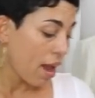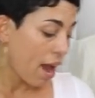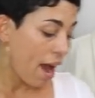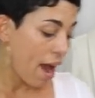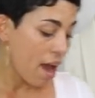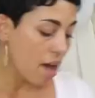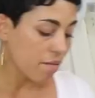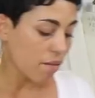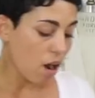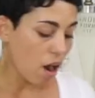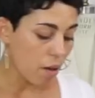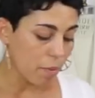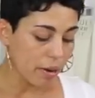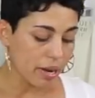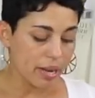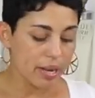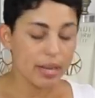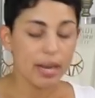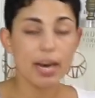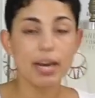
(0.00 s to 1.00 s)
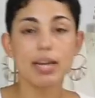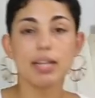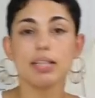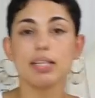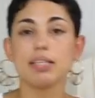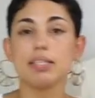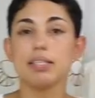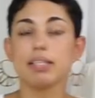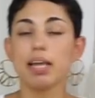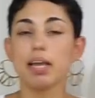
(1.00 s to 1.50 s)
I have already cut it
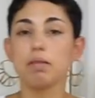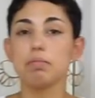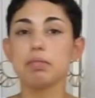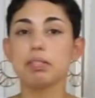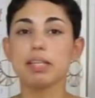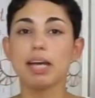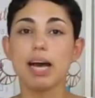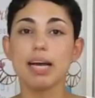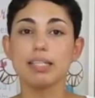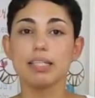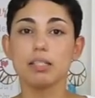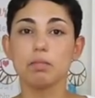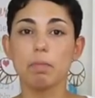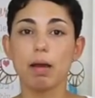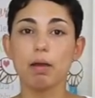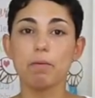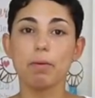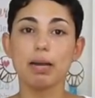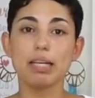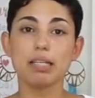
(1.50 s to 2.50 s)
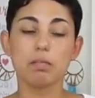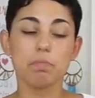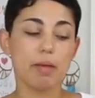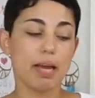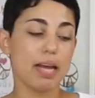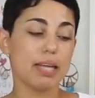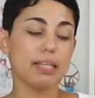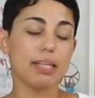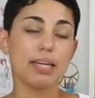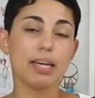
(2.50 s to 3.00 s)
the same size as my
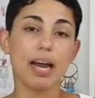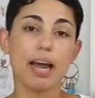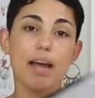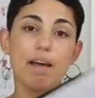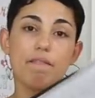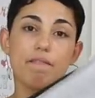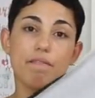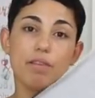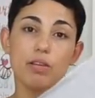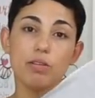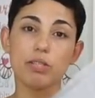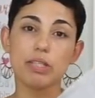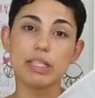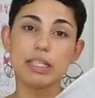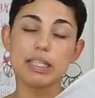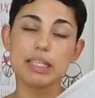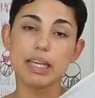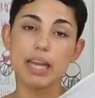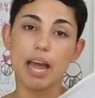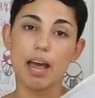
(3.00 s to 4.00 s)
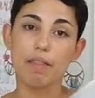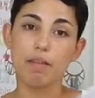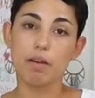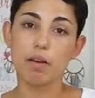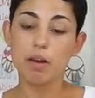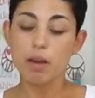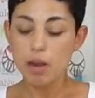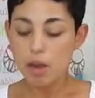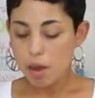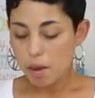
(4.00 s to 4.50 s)
waistband and I have fused it
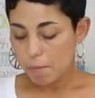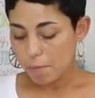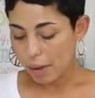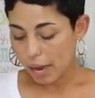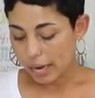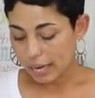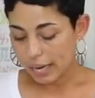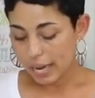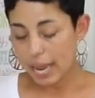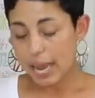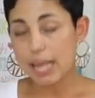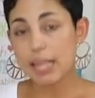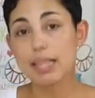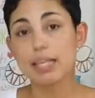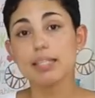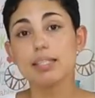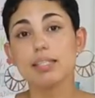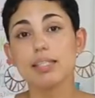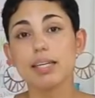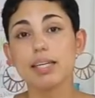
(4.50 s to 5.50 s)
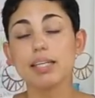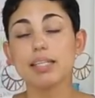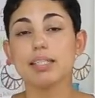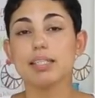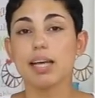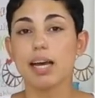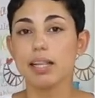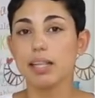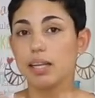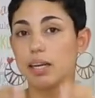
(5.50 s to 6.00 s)
together by laying the sticky
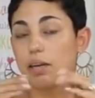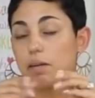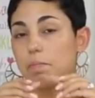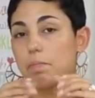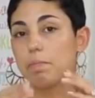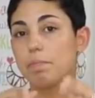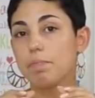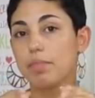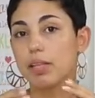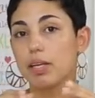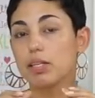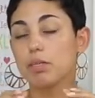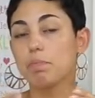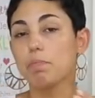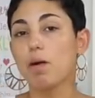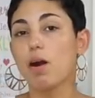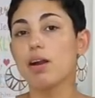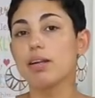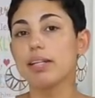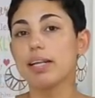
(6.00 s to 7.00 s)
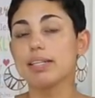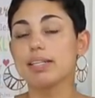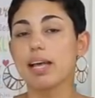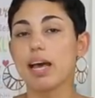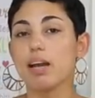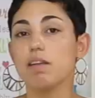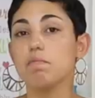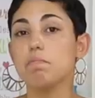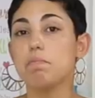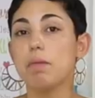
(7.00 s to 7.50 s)
side, the, the part that's
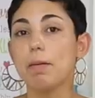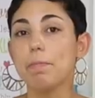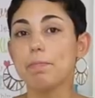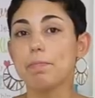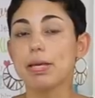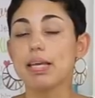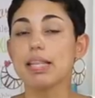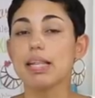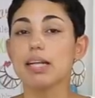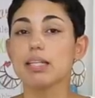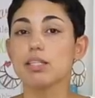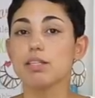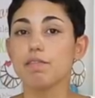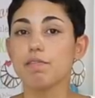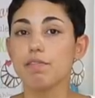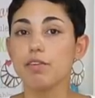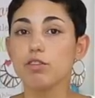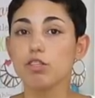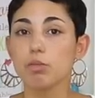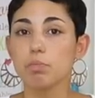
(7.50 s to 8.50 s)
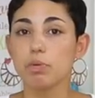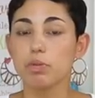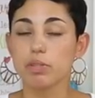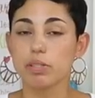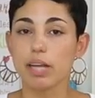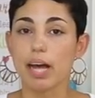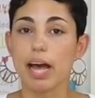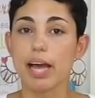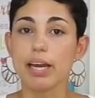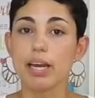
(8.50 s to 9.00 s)
kind of bumpy, that's the fusible
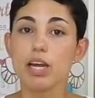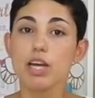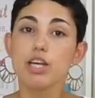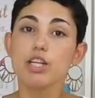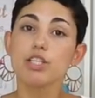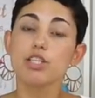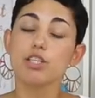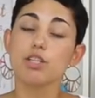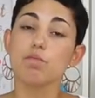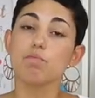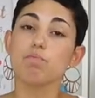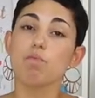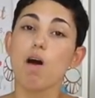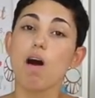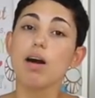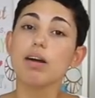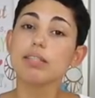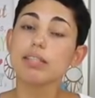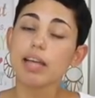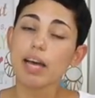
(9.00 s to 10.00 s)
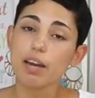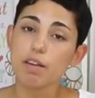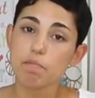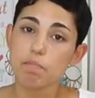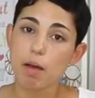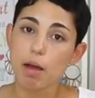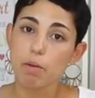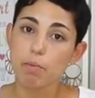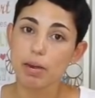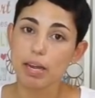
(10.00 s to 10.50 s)
side, to the wrong side
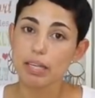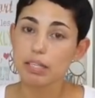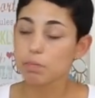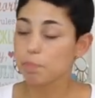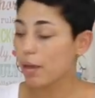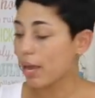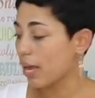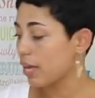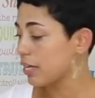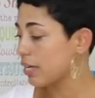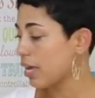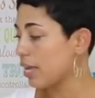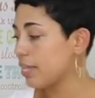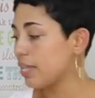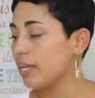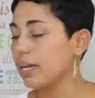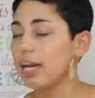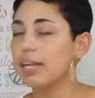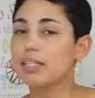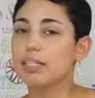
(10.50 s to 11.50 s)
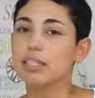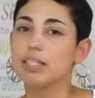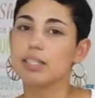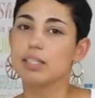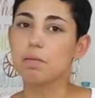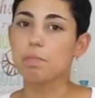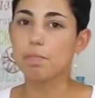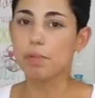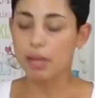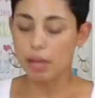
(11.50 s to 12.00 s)
of my waistband and then I just
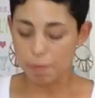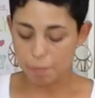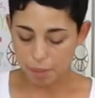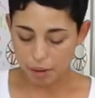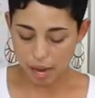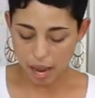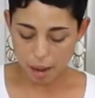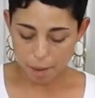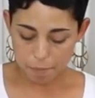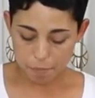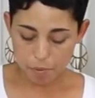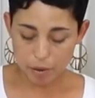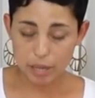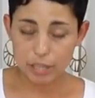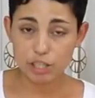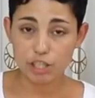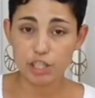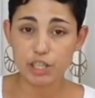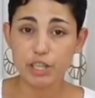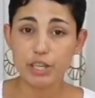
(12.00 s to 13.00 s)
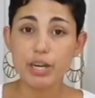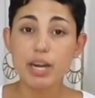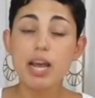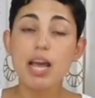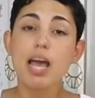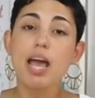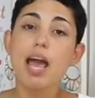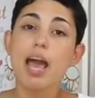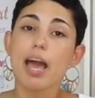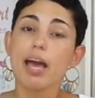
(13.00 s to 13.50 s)
simply apply pressure
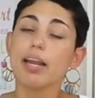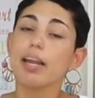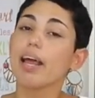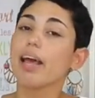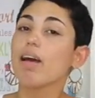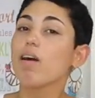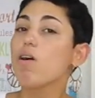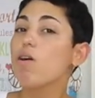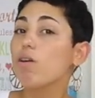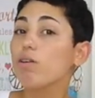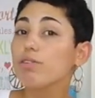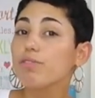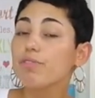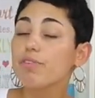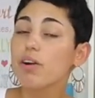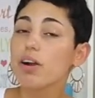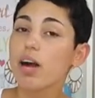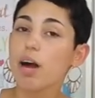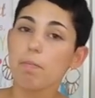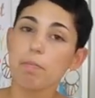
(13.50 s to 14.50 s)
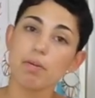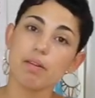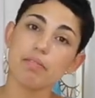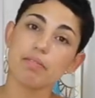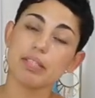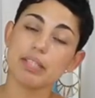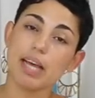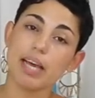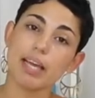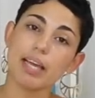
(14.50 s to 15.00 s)
and I hold for a couple
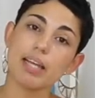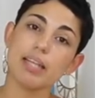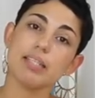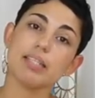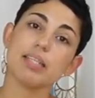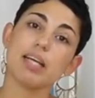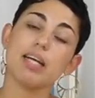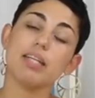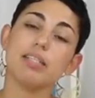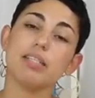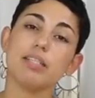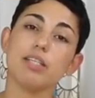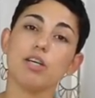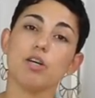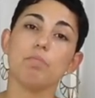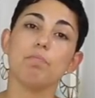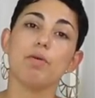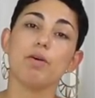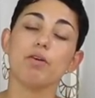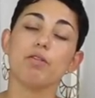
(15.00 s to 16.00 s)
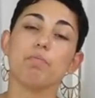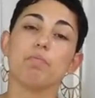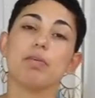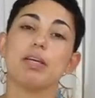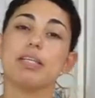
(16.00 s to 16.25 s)
of seconds until both